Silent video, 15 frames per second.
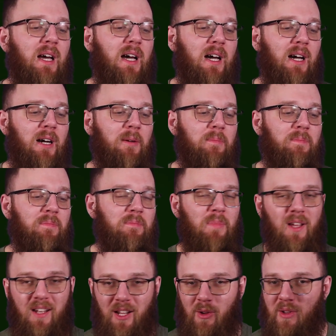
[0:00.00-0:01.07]
But
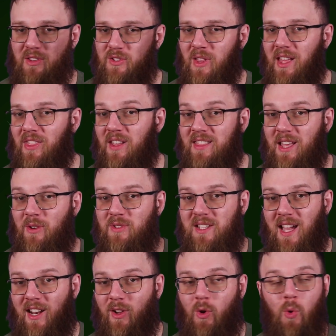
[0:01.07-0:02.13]
anyway, so I thought that was
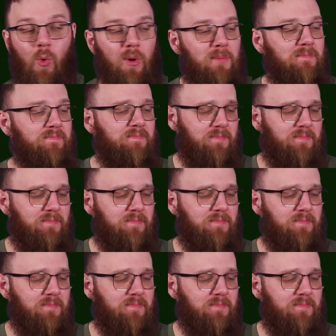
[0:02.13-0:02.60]
kind of cool.